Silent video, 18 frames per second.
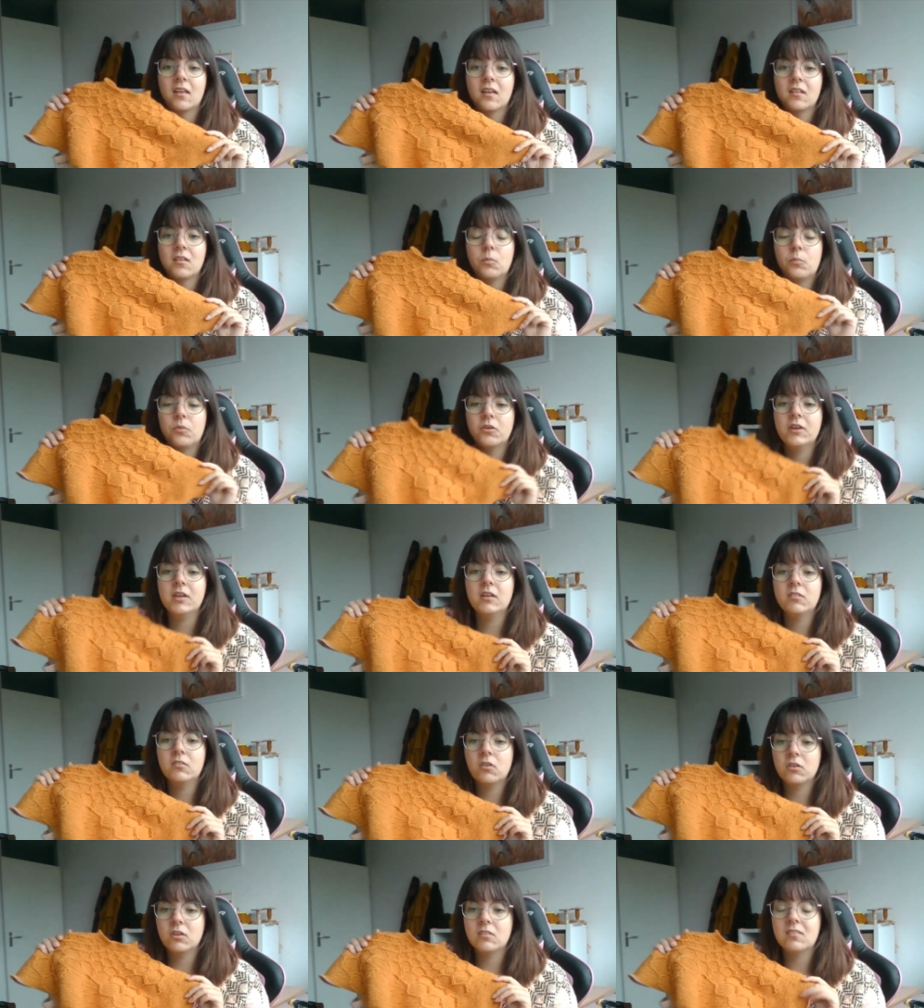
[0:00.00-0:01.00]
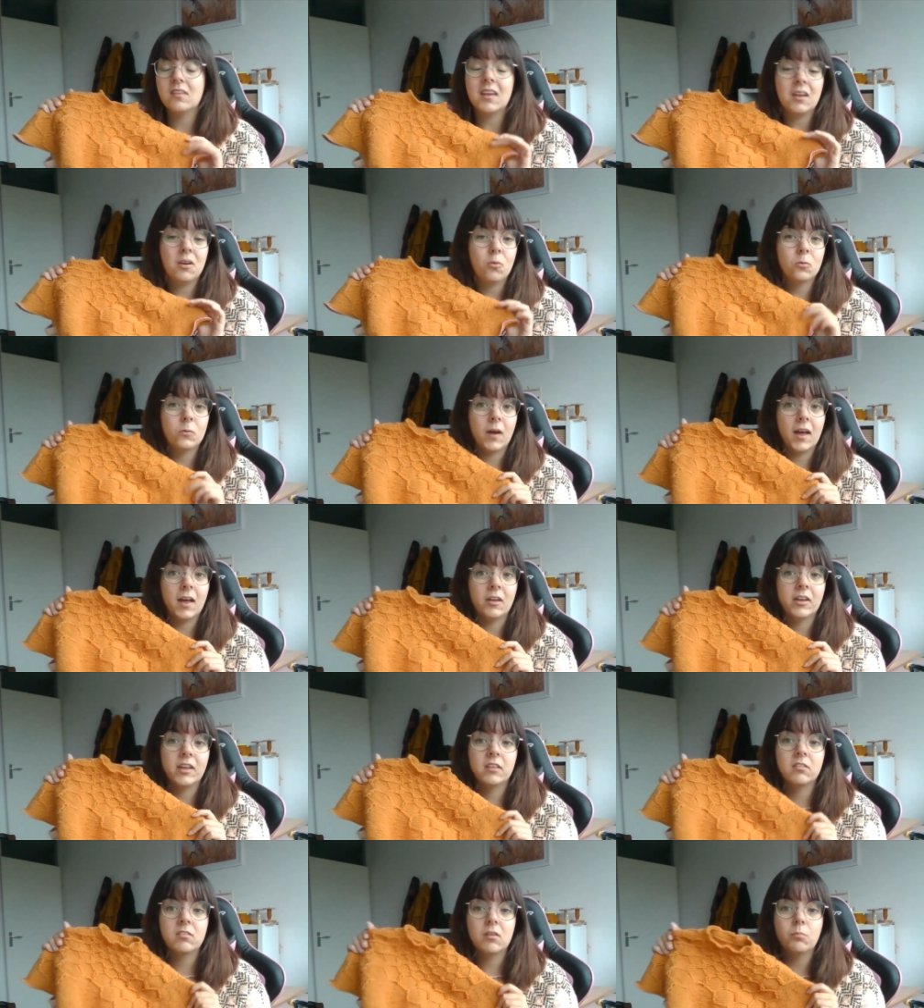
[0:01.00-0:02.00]
The body is going to take a while,
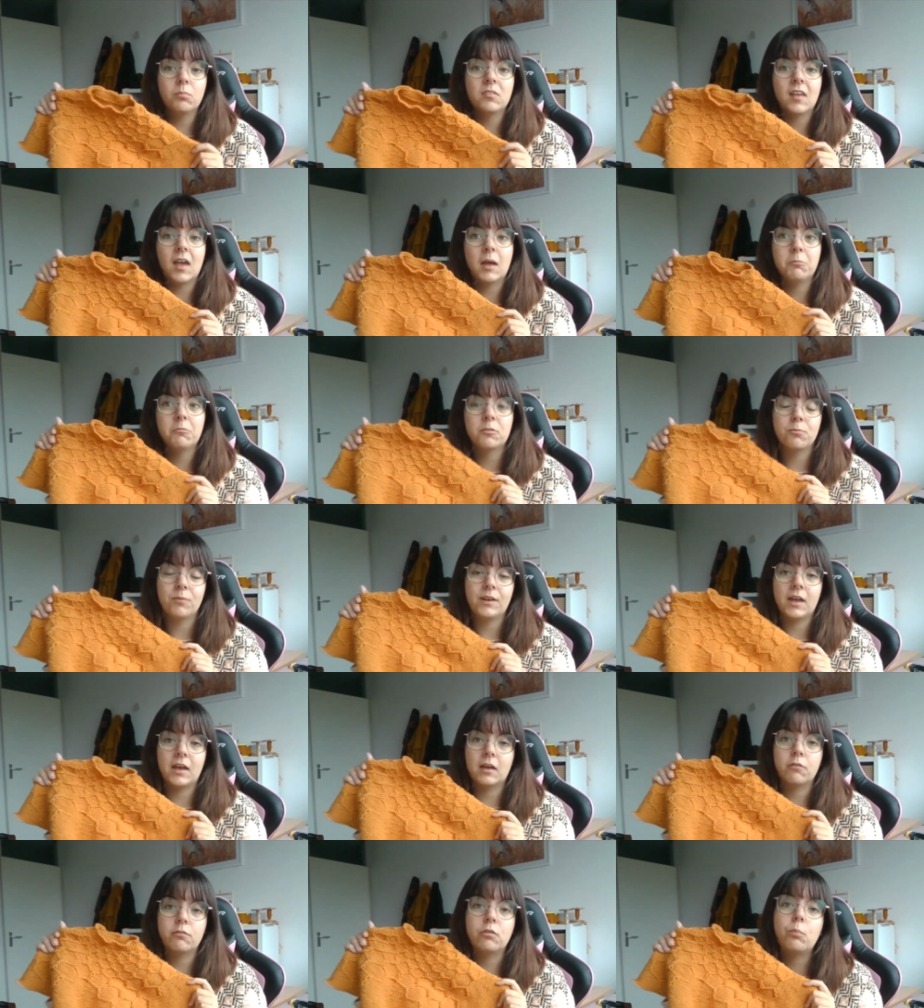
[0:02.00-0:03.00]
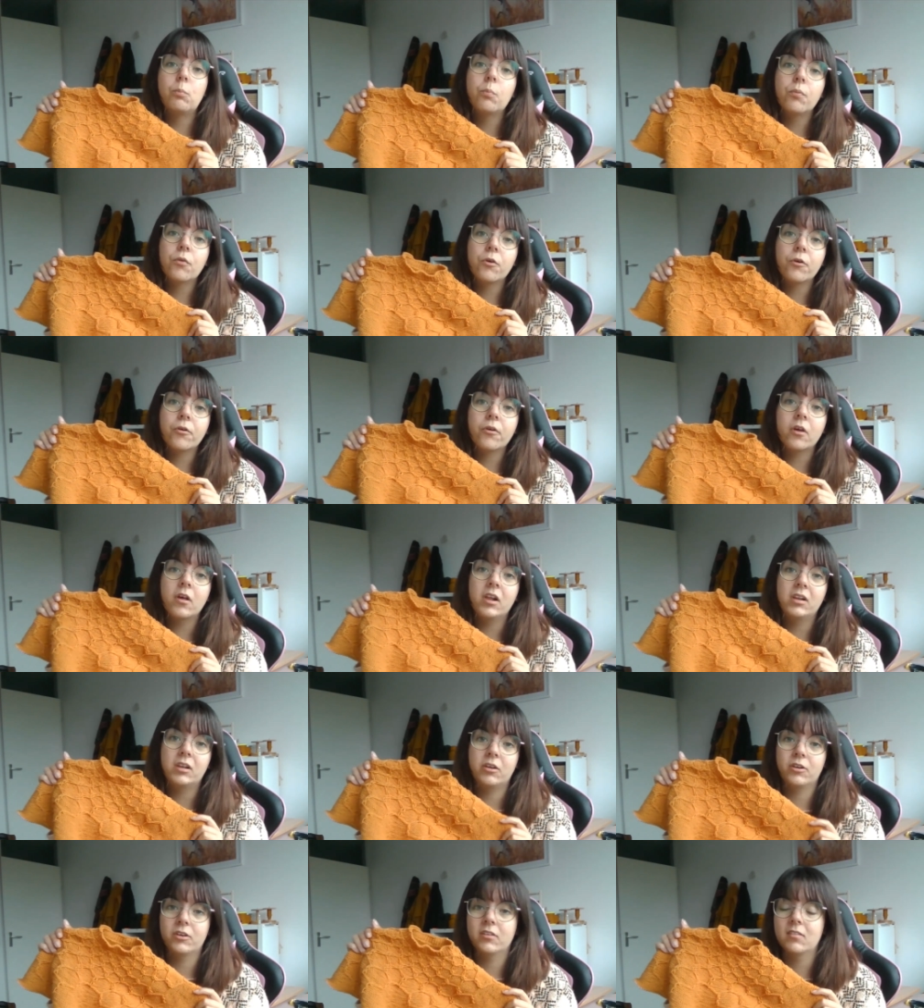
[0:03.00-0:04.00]
and sometimes when I have to purl a
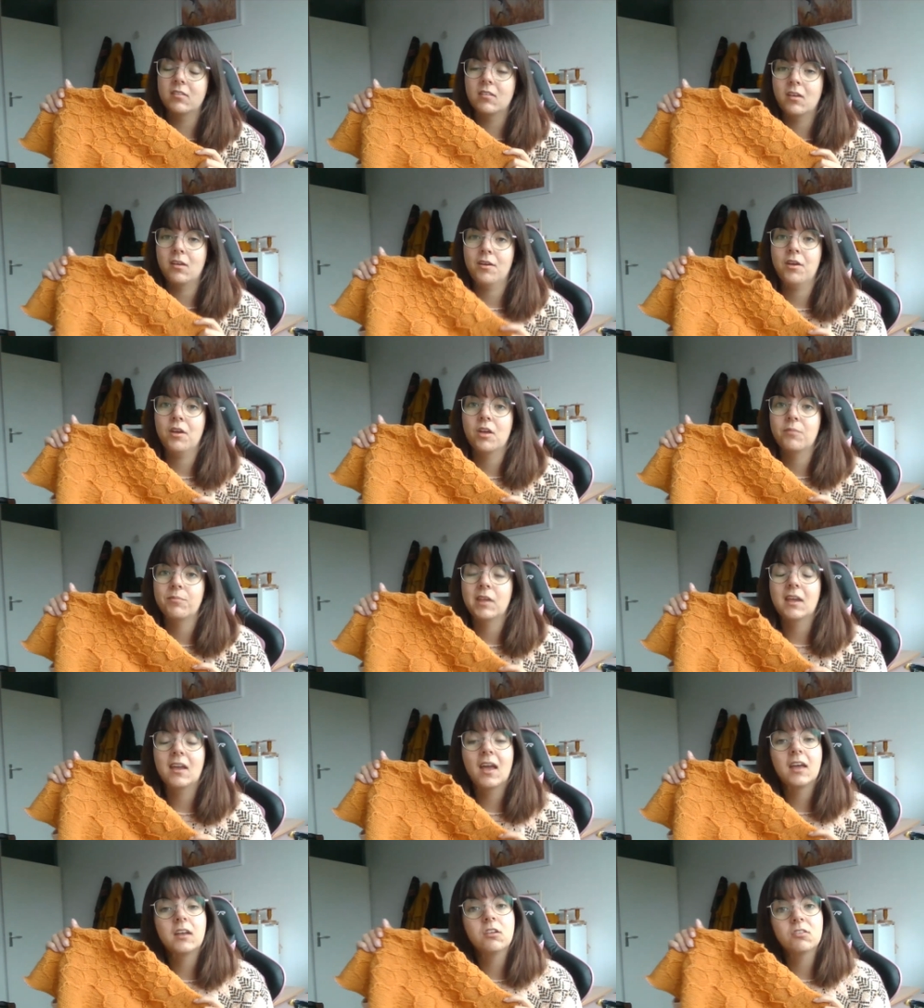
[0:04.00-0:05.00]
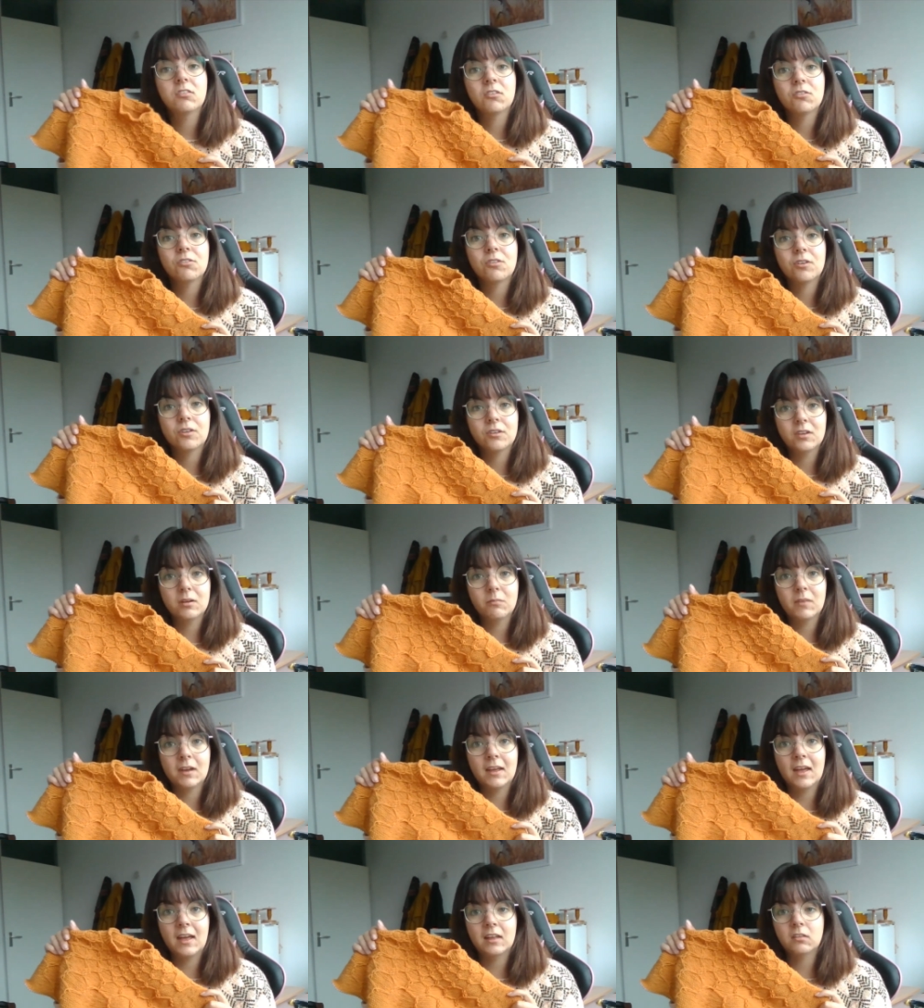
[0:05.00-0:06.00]
lot, it kind of starts hurting my
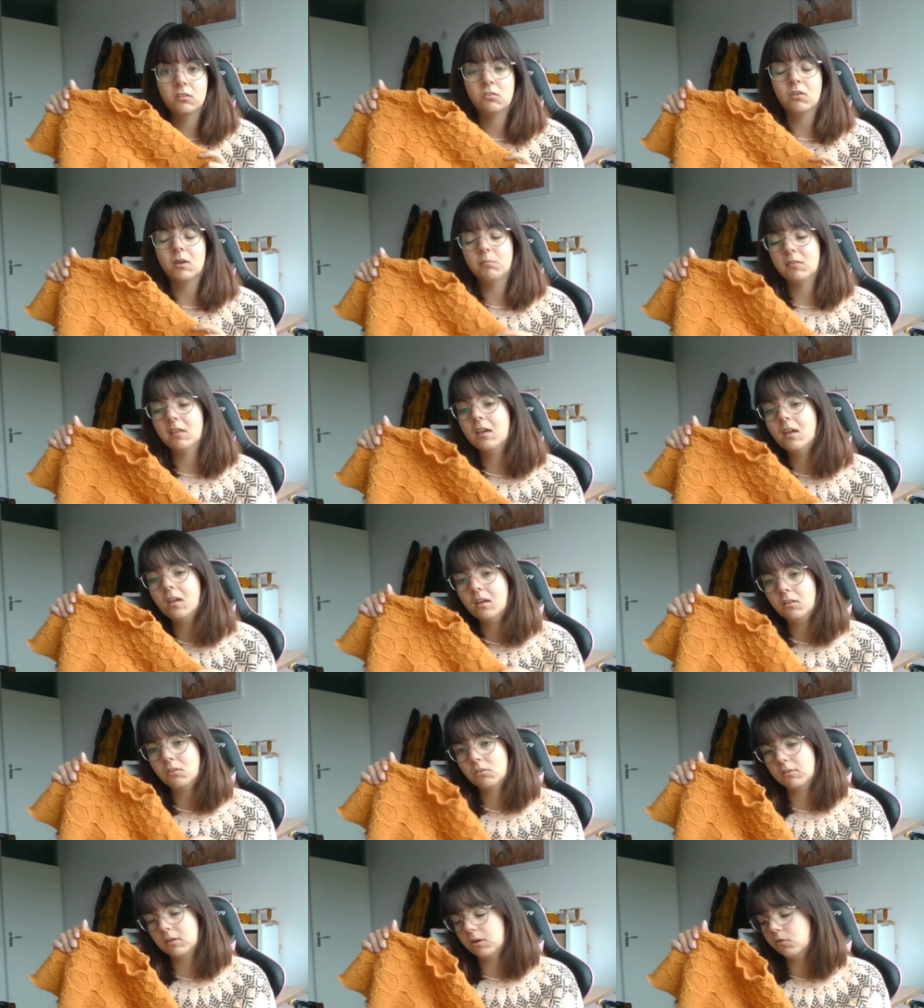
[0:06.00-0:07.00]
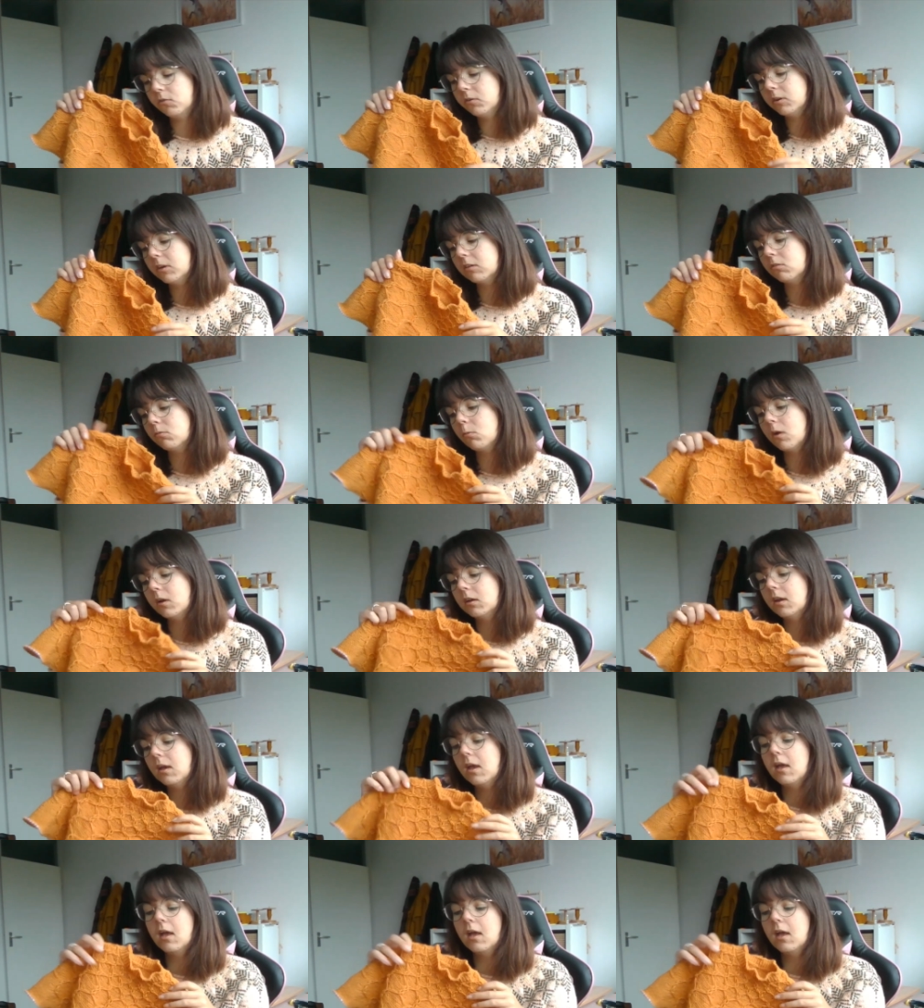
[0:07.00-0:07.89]
hands, so I'm taking it slow on this one.